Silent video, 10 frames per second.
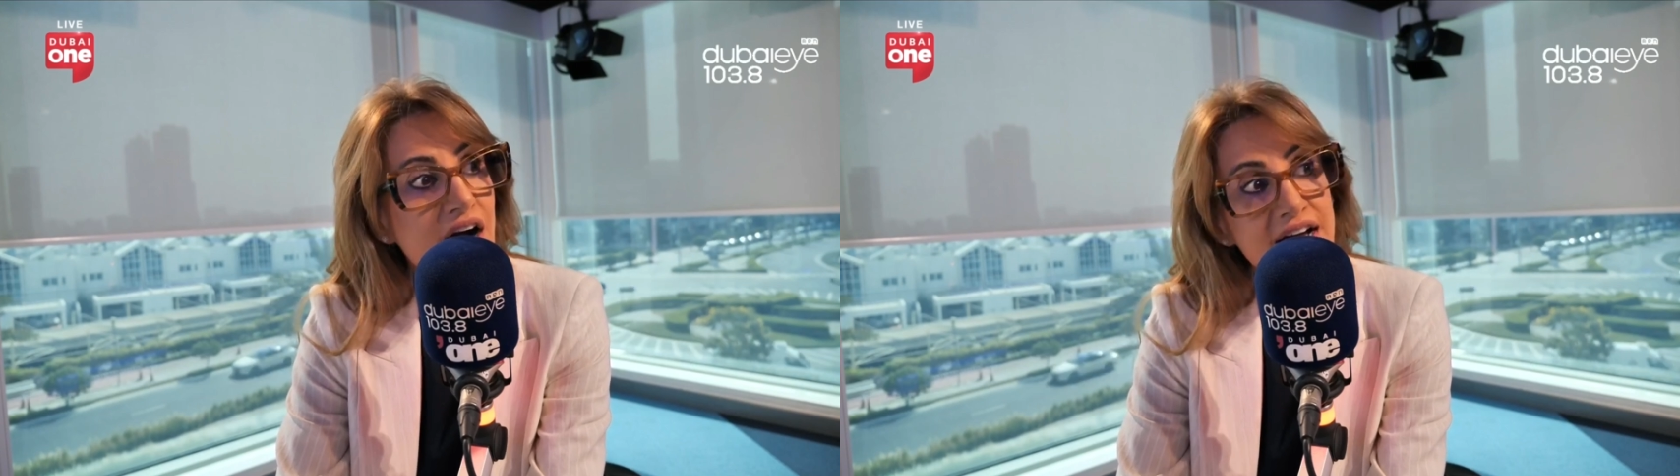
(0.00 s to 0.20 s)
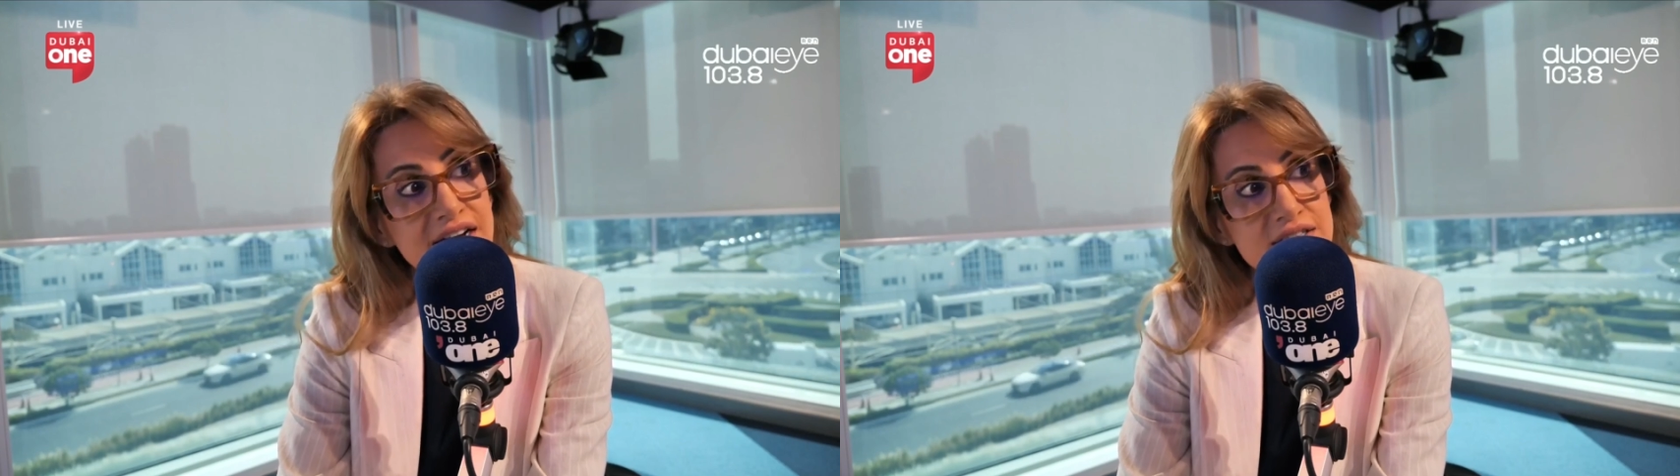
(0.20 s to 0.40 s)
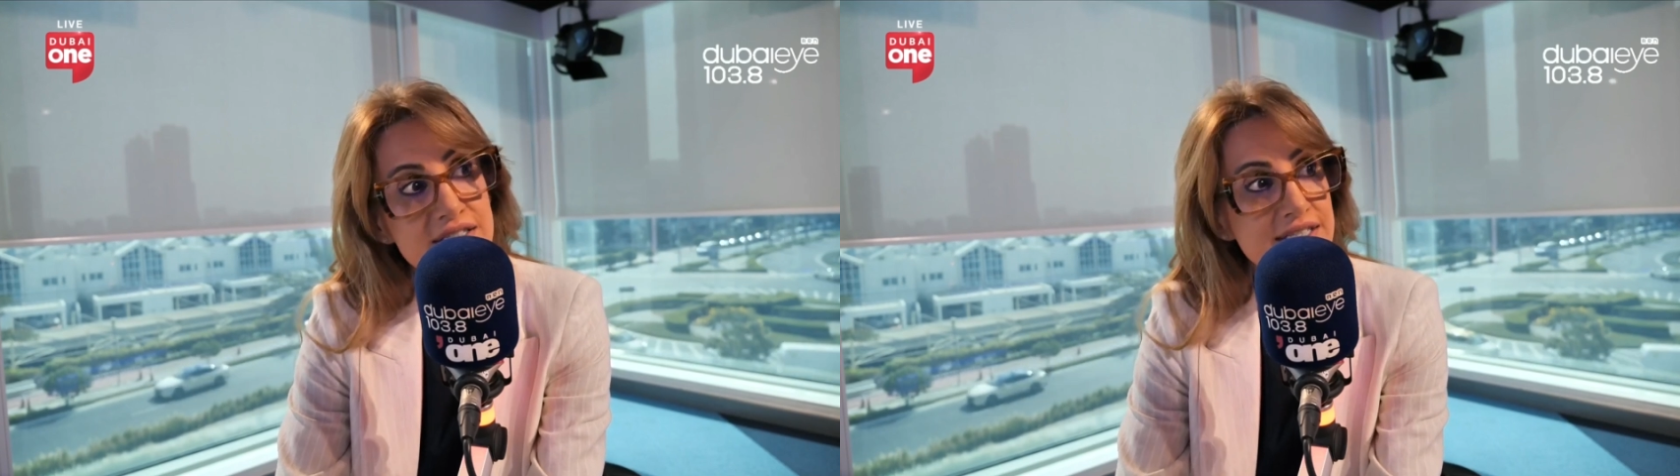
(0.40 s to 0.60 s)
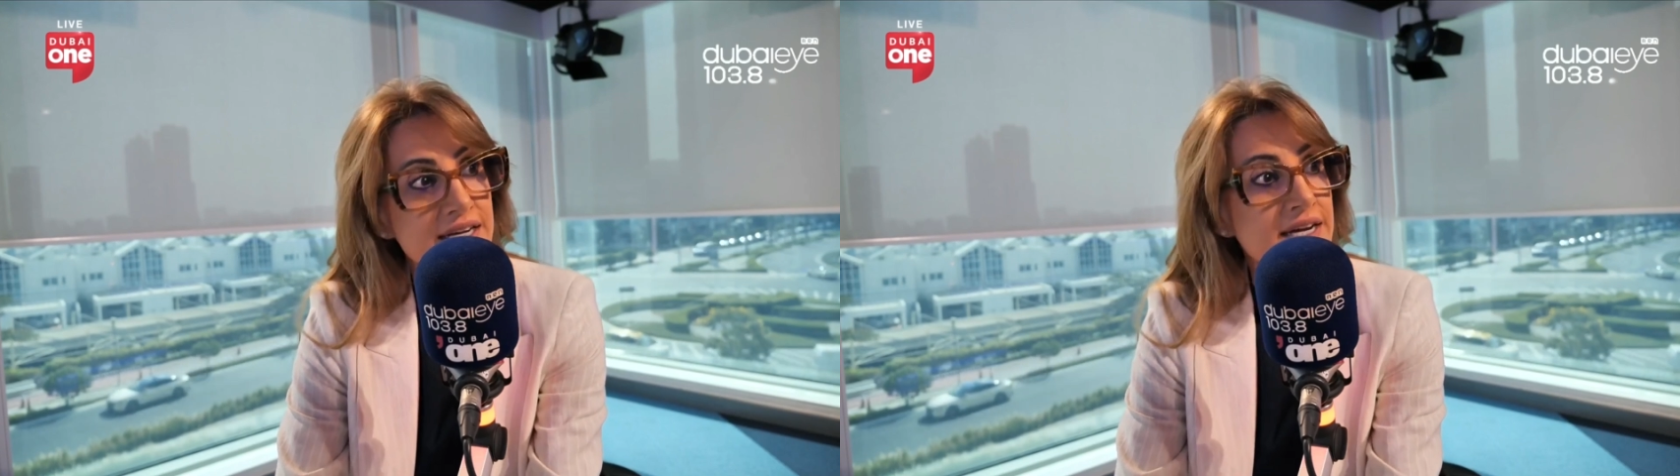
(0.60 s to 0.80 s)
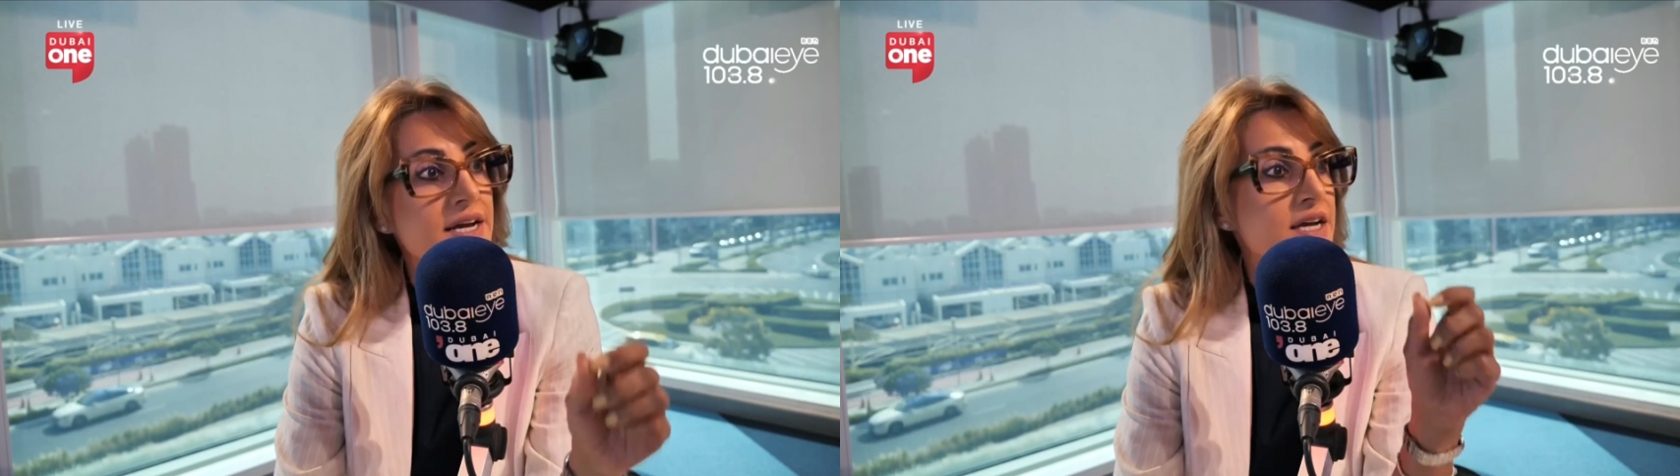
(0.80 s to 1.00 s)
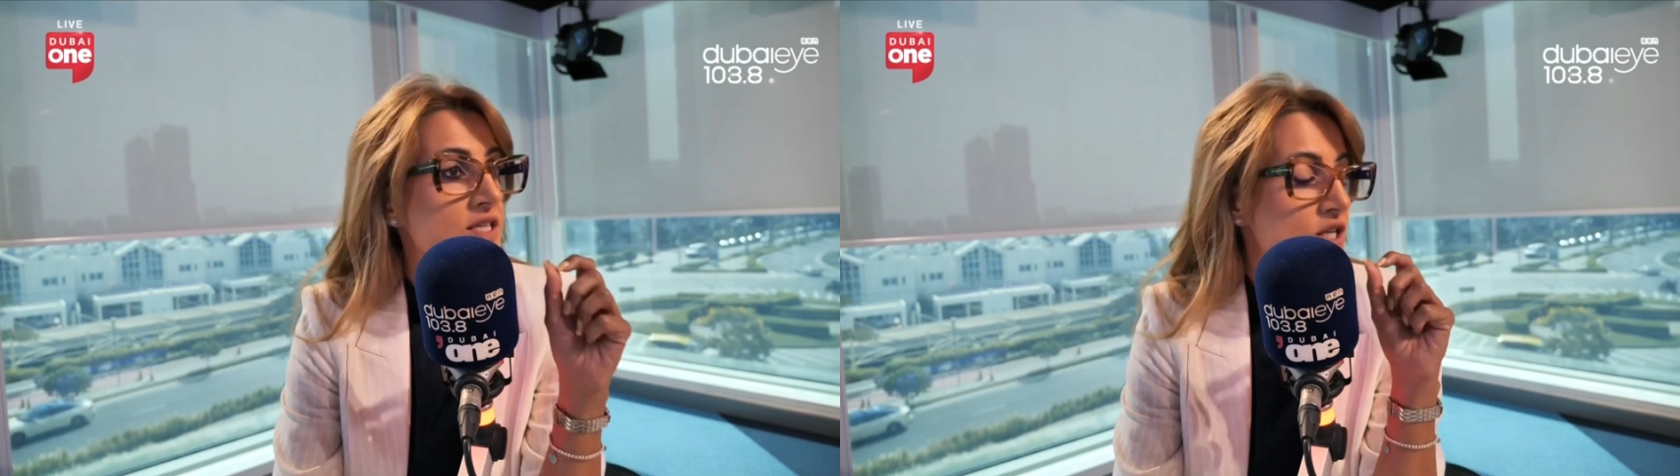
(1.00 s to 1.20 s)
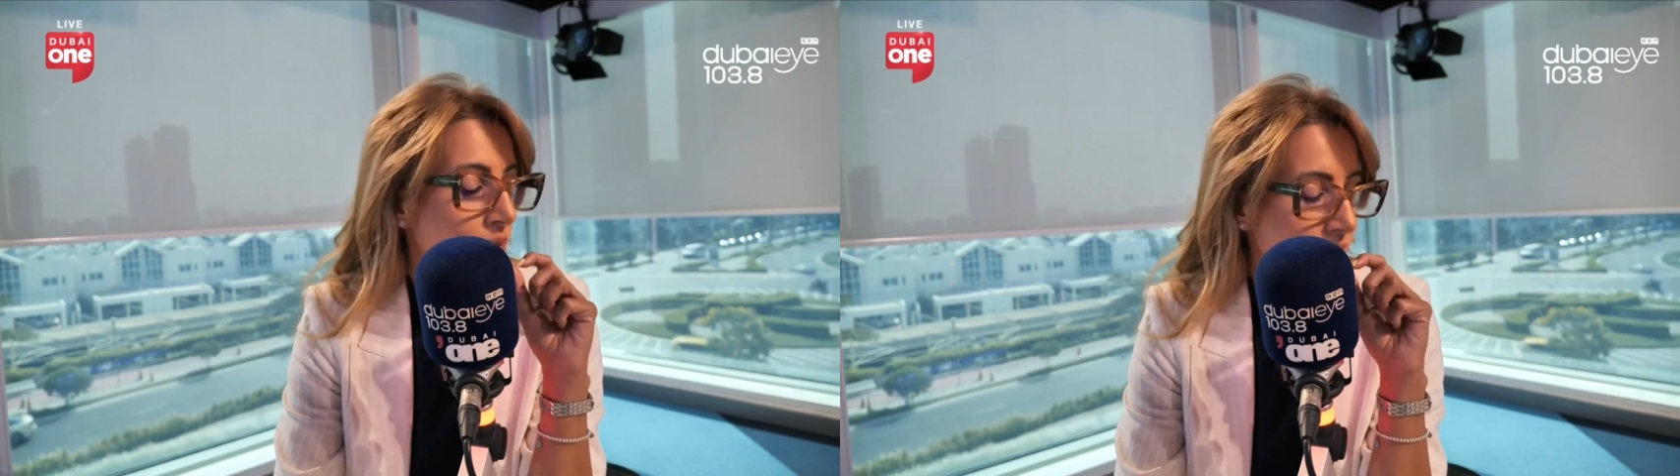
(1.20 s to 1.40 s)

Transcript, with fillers: Islands. So,